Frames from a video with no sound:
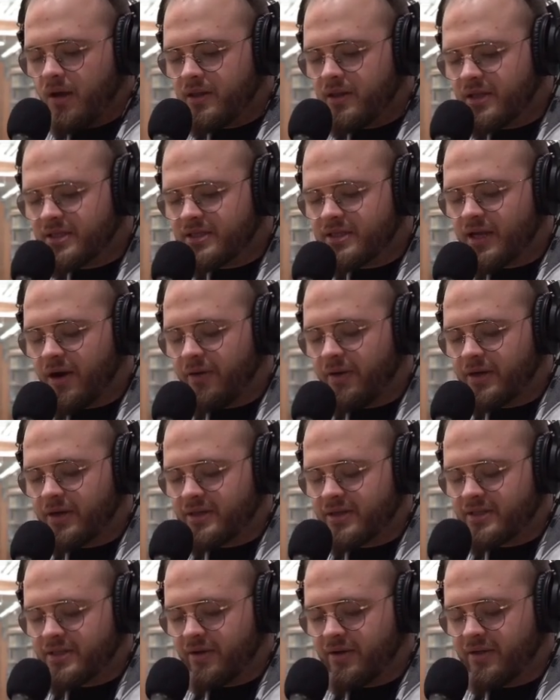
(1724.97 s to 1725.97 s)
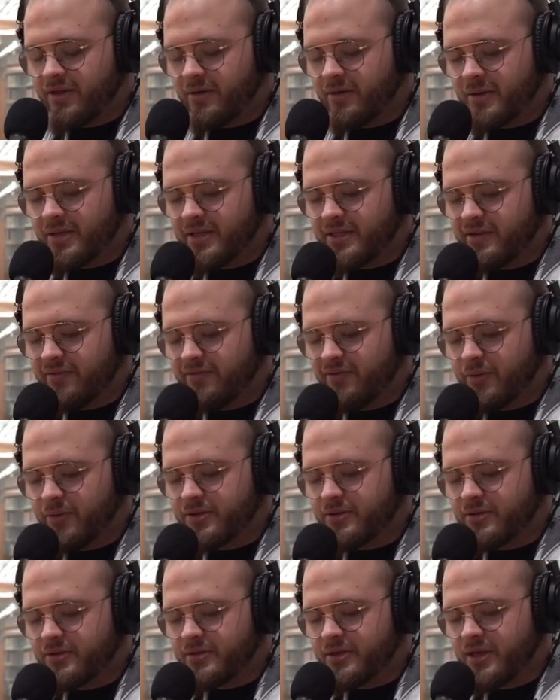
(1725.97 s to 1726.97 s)
This is how I think about these
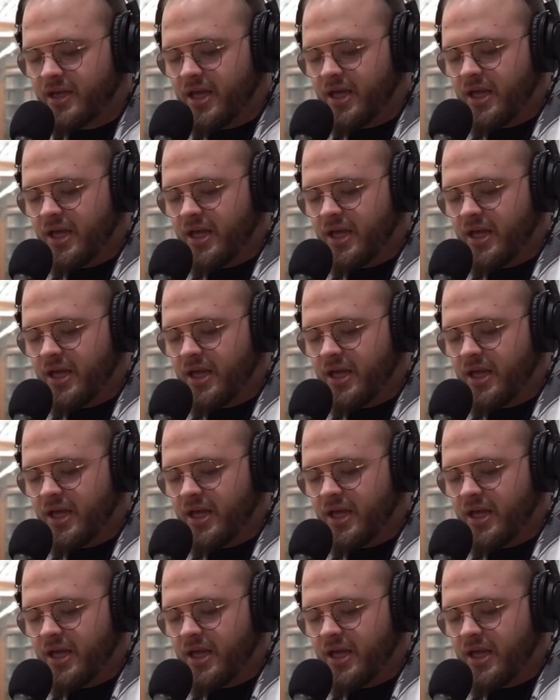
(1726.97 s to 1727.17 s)
influencers.